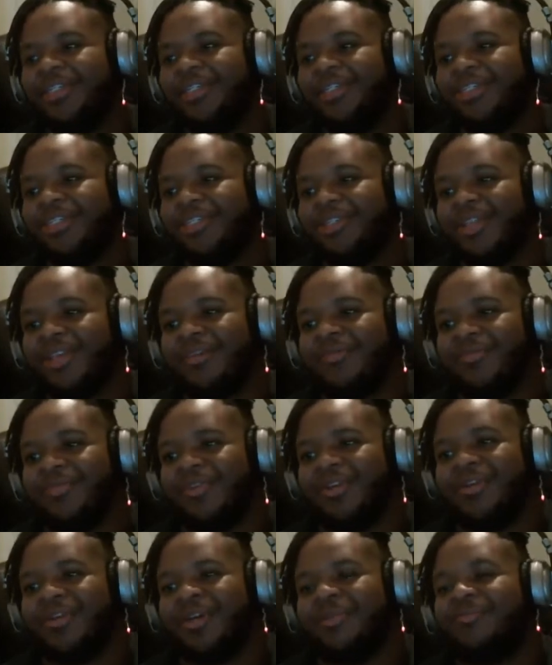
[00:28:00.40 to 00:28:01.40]
so they
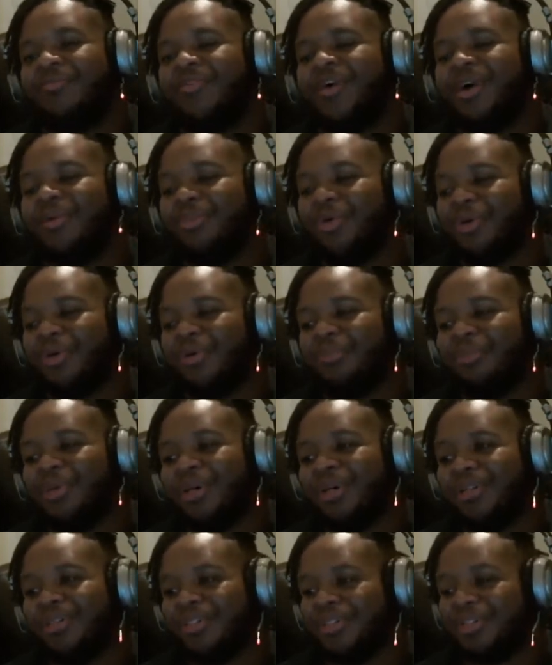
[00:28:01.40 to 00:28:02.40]
feel like far more
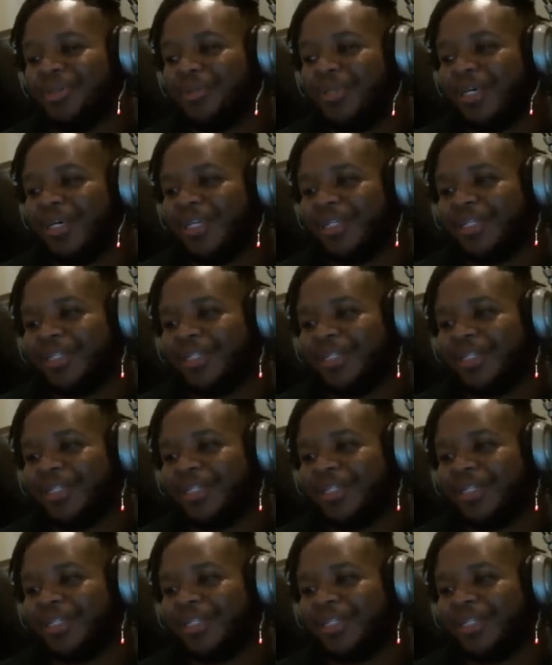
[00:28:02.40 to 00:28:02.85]
compelled to do that